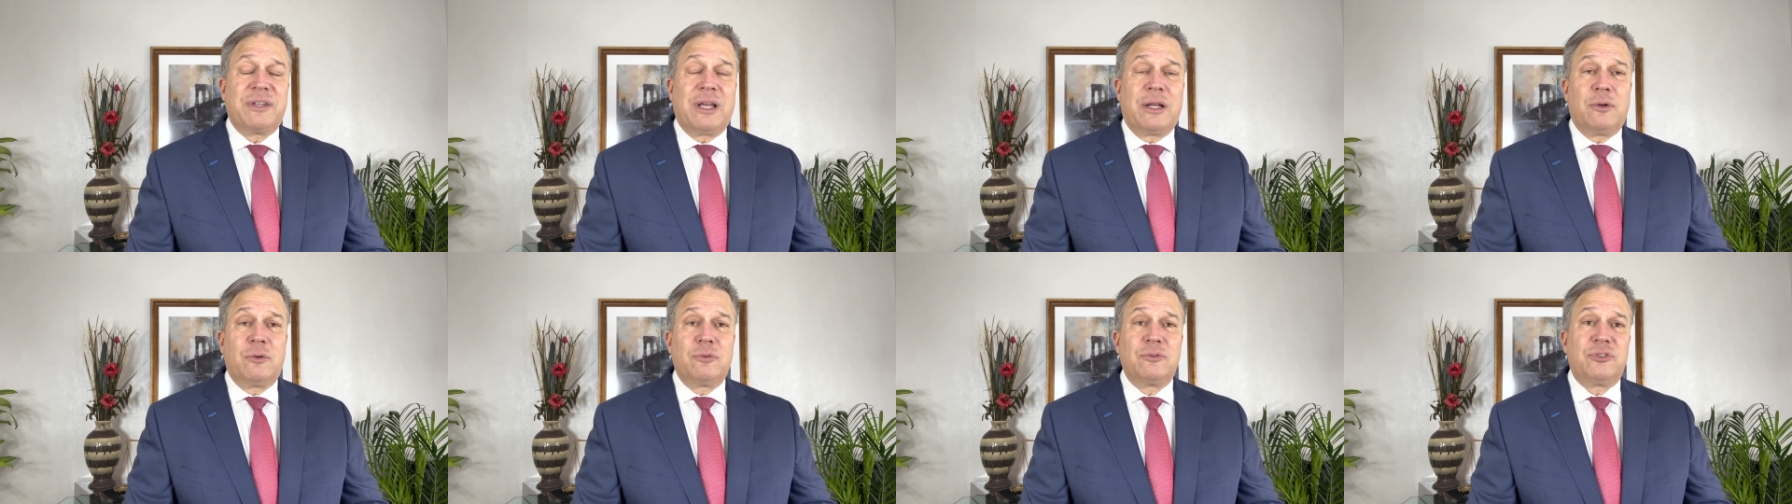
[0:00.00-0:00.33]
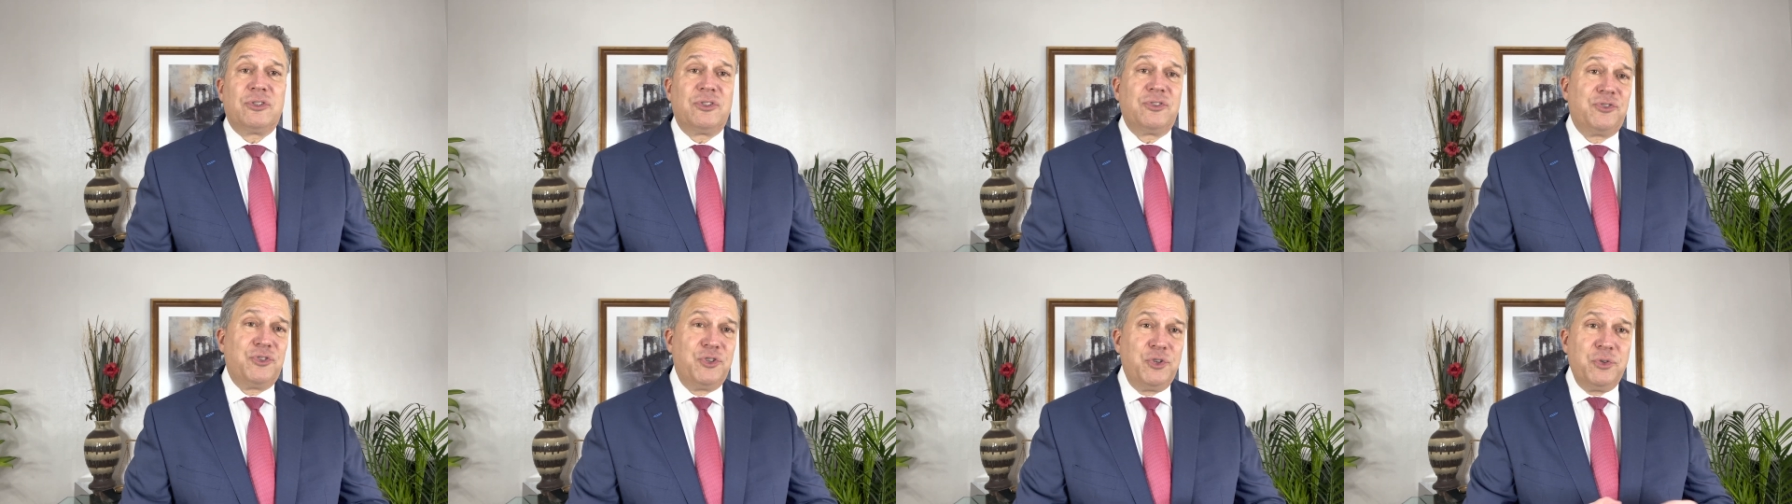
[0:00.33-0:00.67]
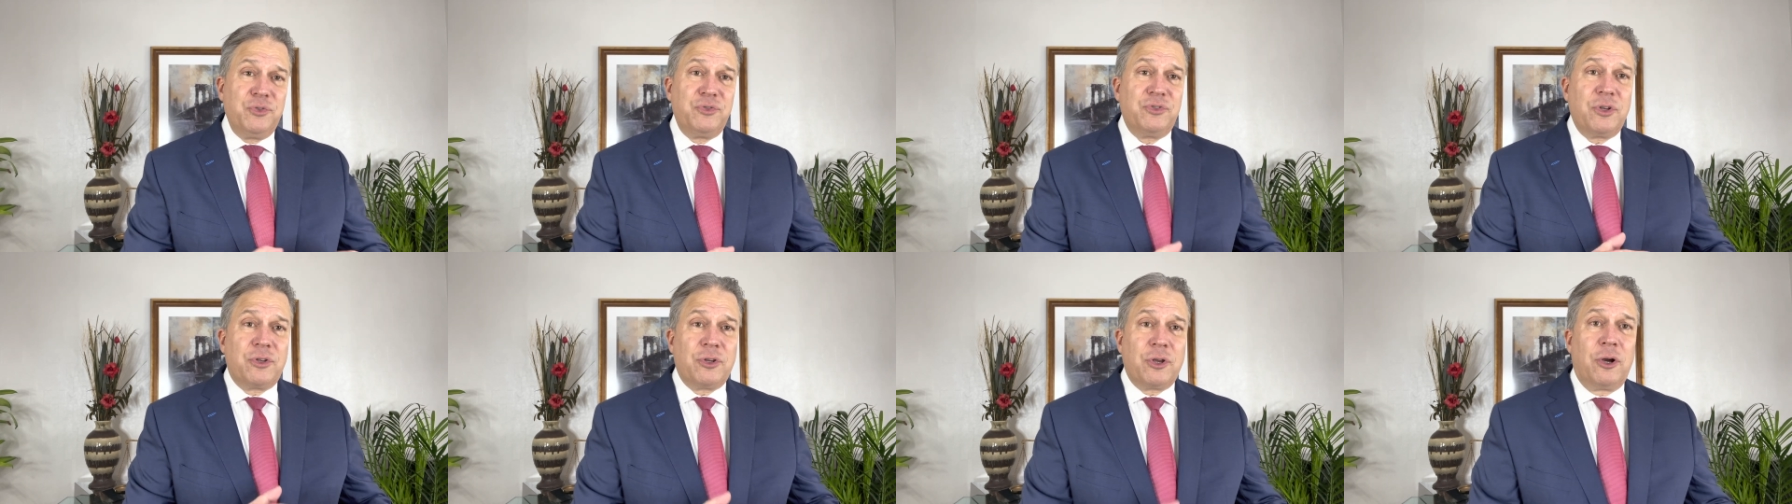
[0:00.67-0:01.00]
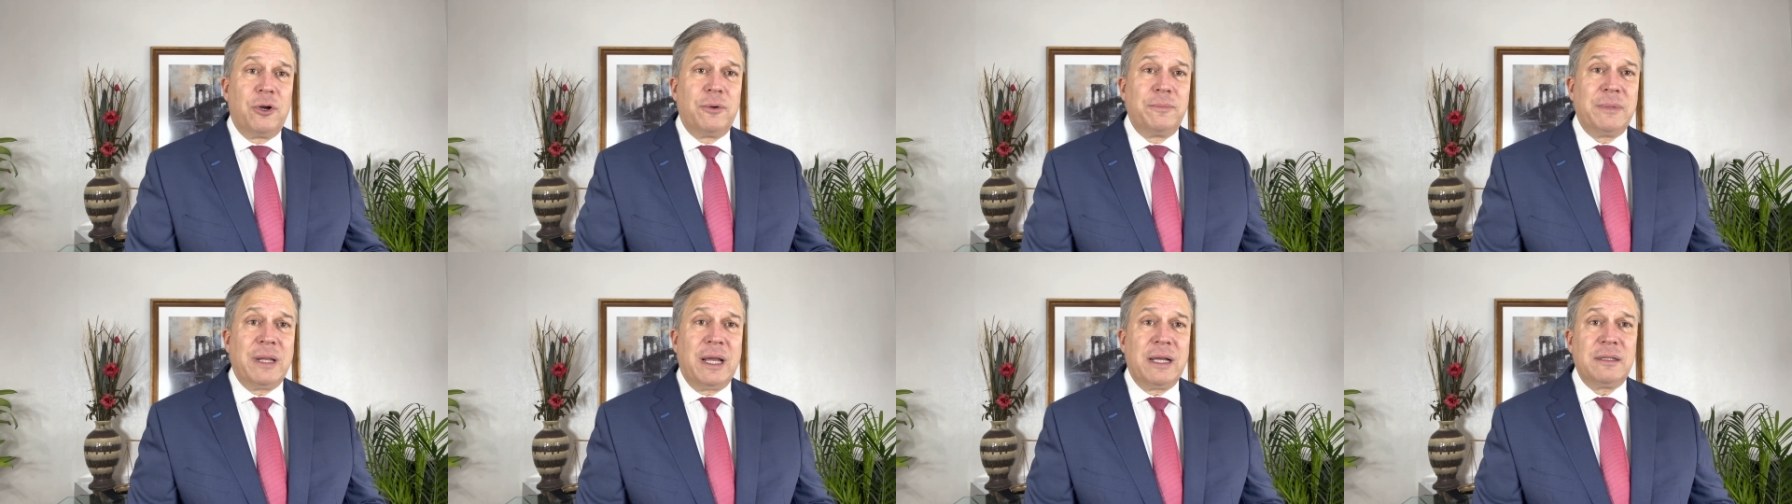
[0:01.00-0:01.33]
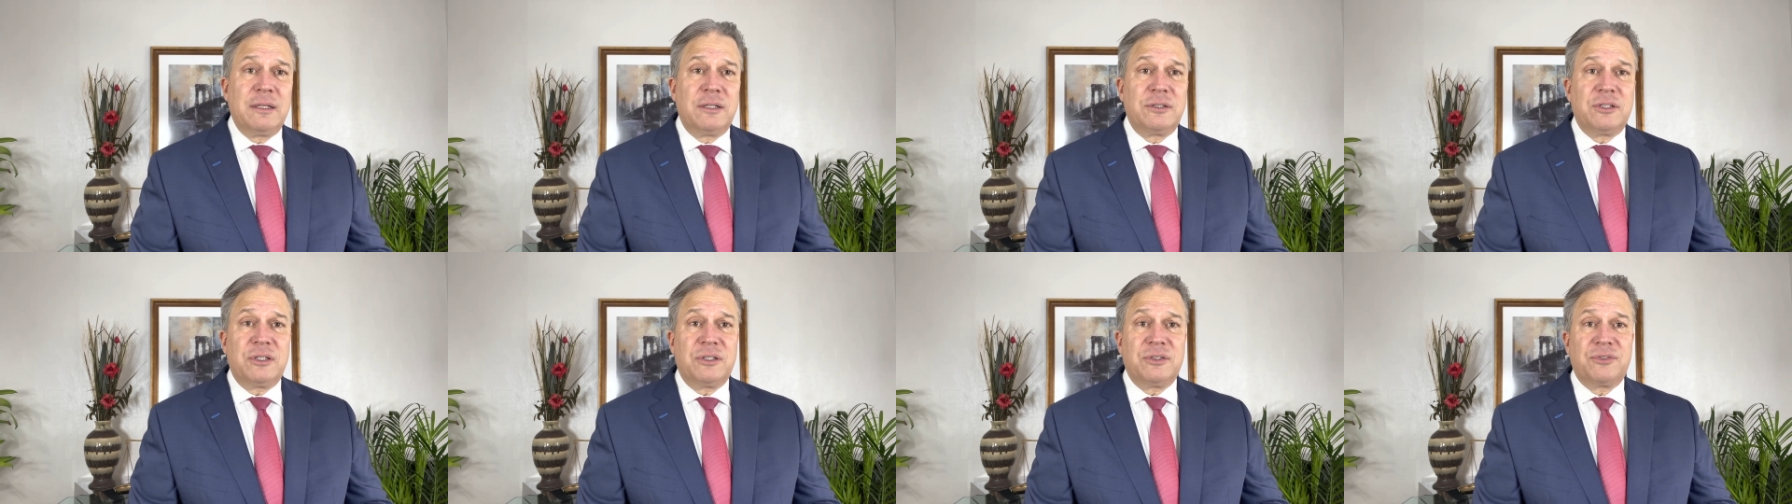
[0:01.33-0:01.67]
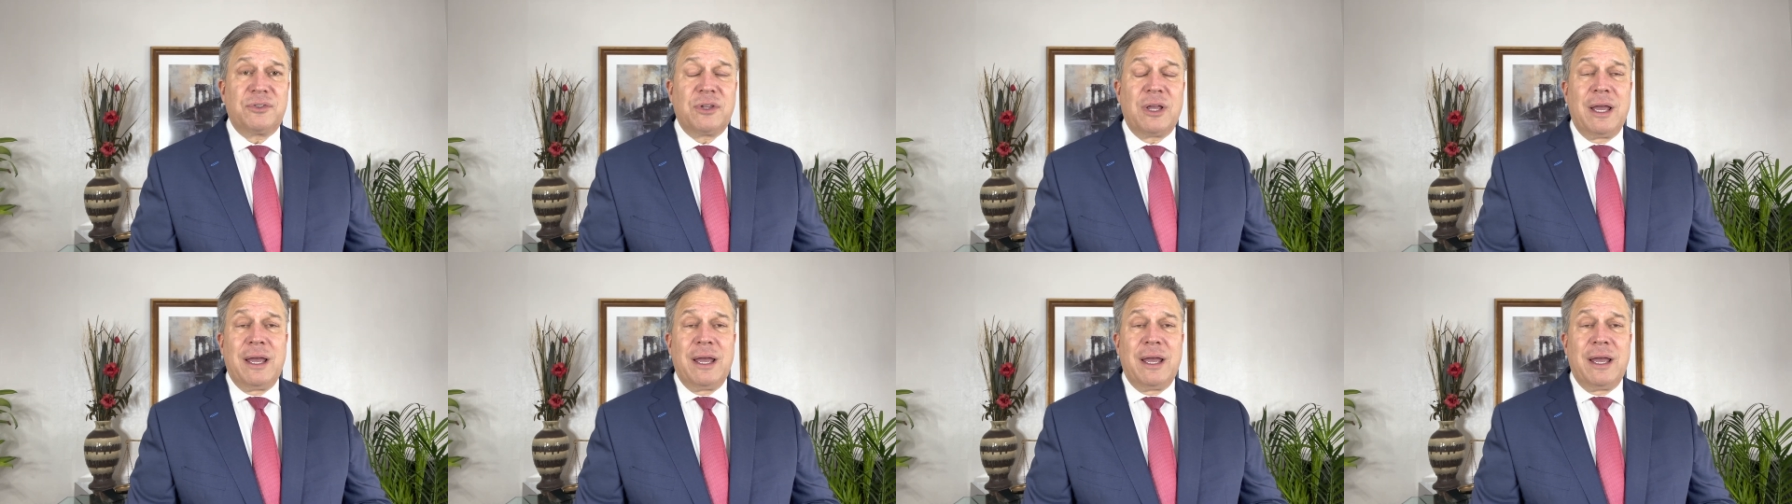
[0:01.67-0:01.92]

I don't just use the term negligence.